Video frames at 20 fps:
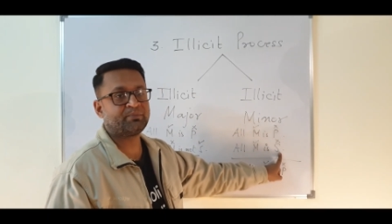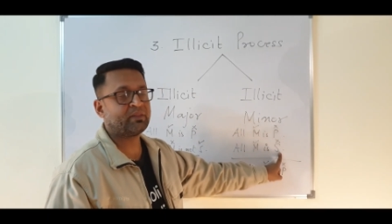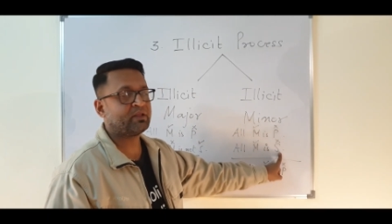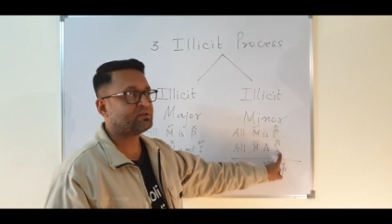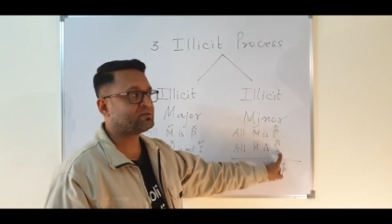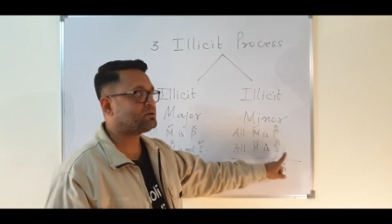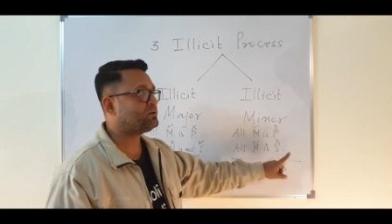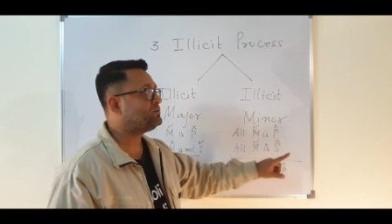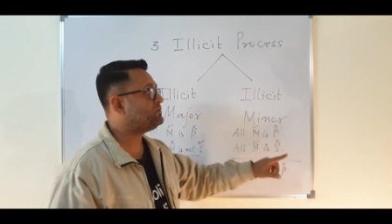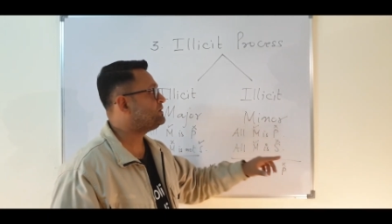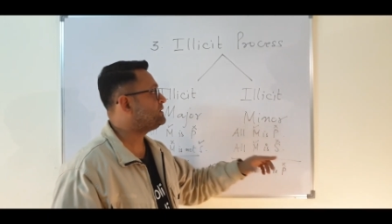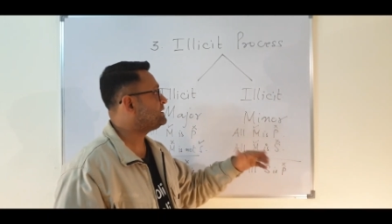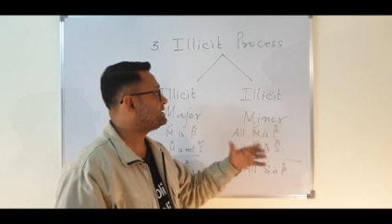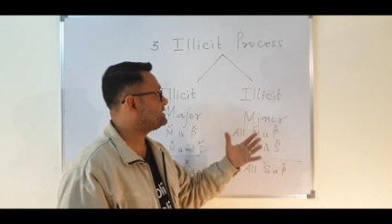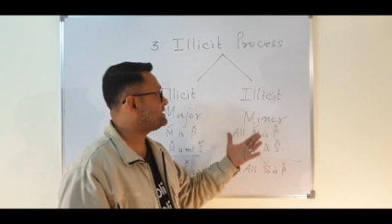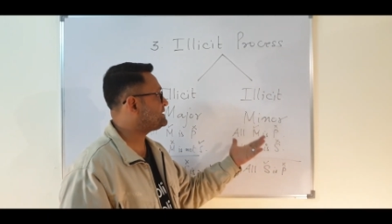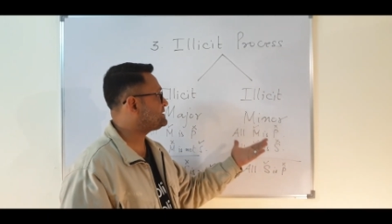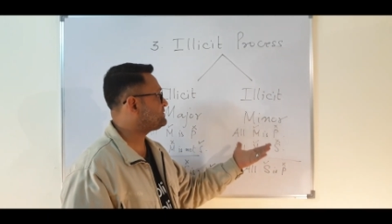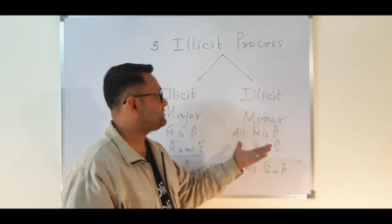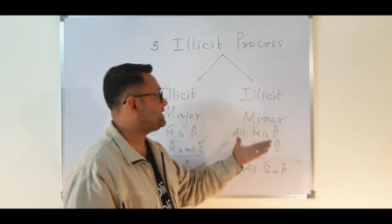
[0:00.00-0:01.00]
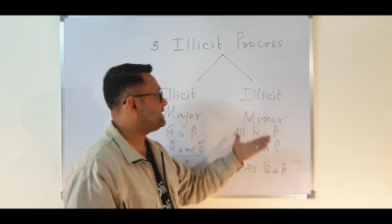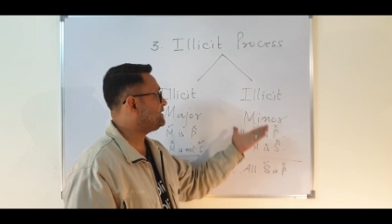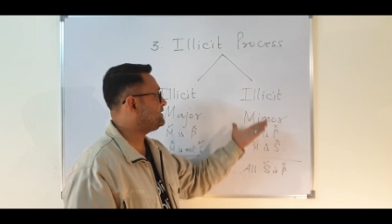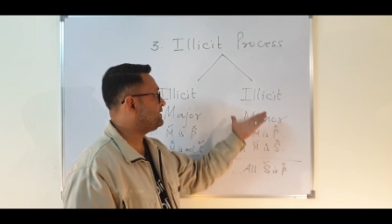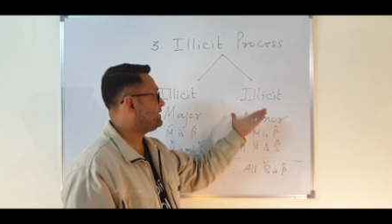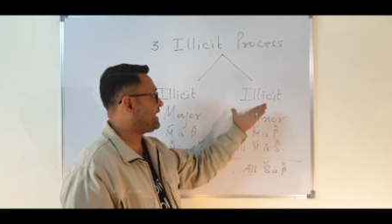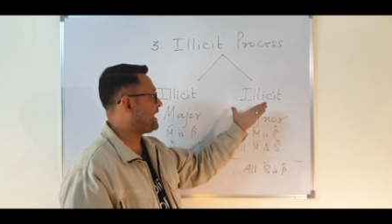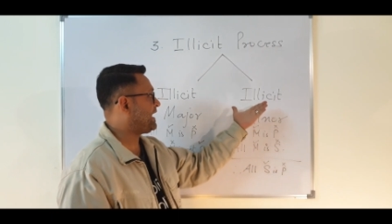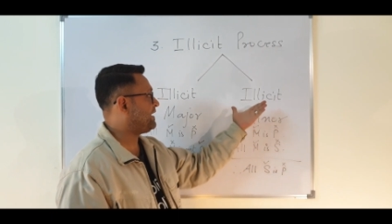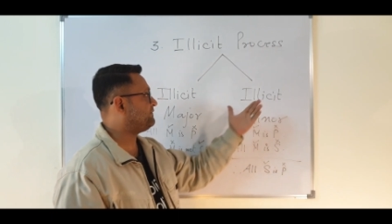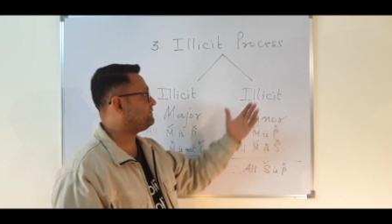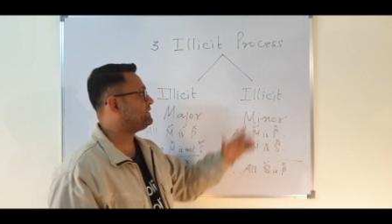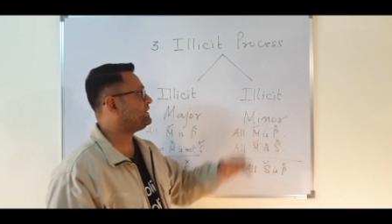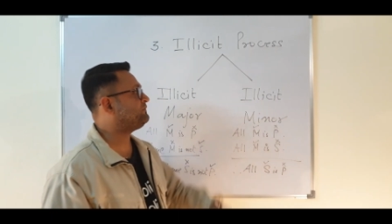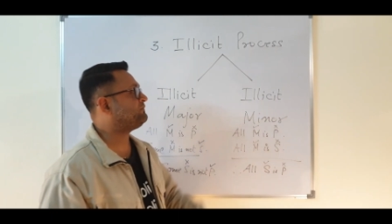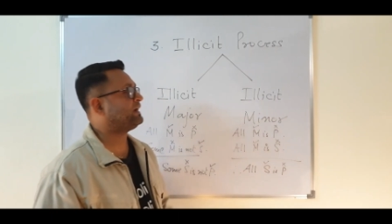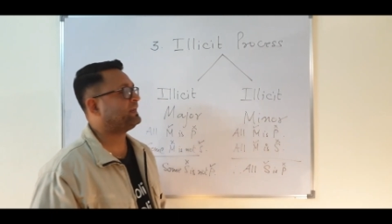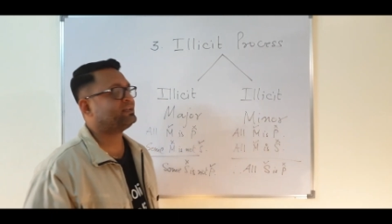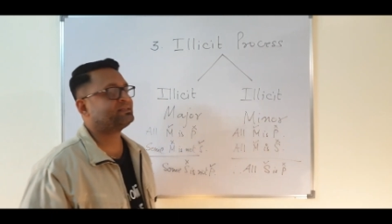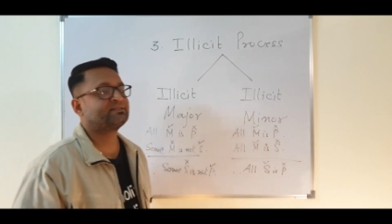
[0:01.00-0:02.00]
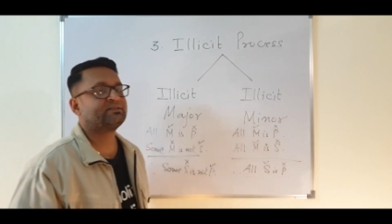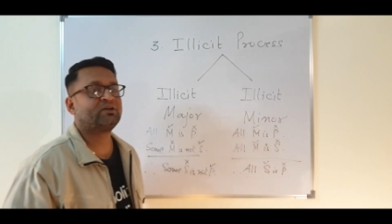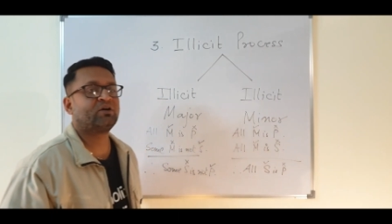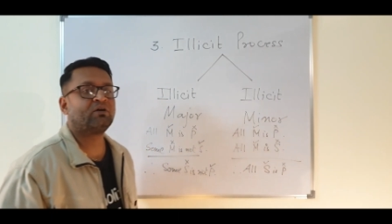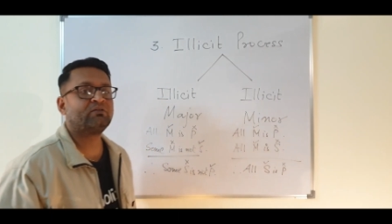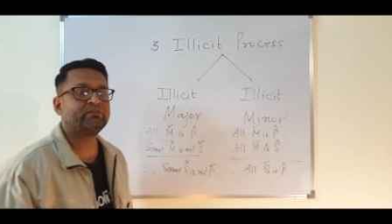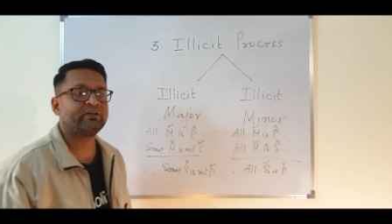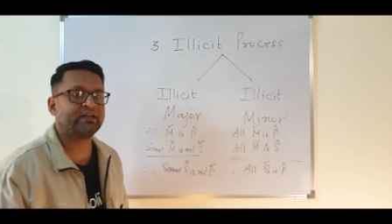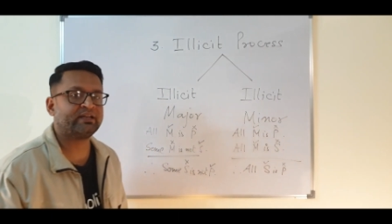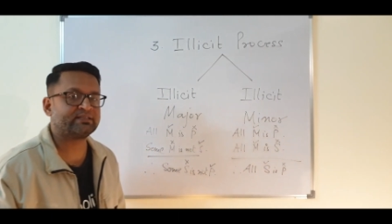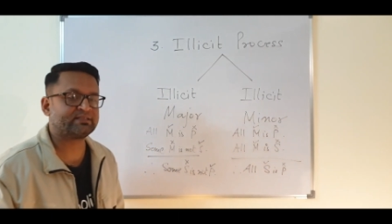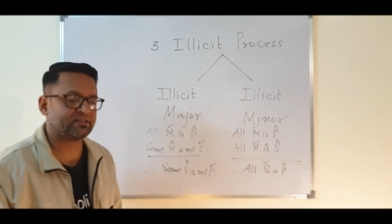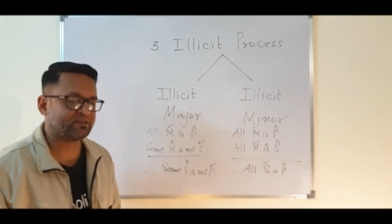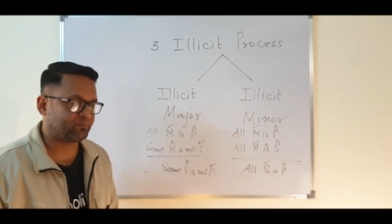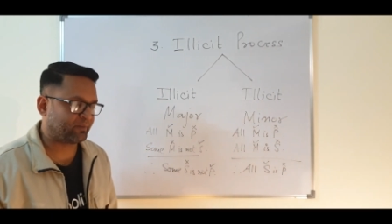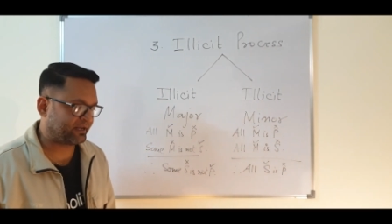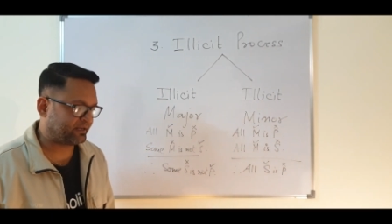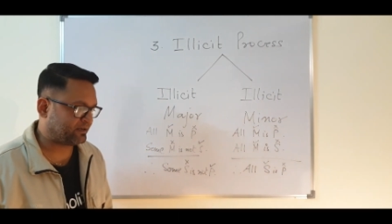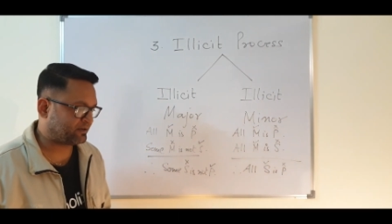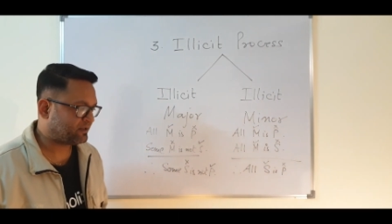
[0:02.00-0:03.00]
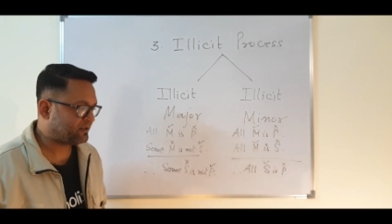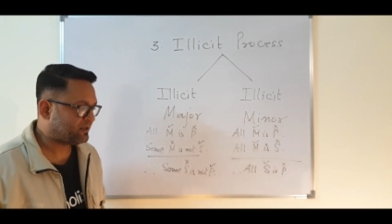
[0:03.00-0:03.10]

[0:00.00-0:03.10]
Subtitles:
So this will have the fallacy of illicit minor.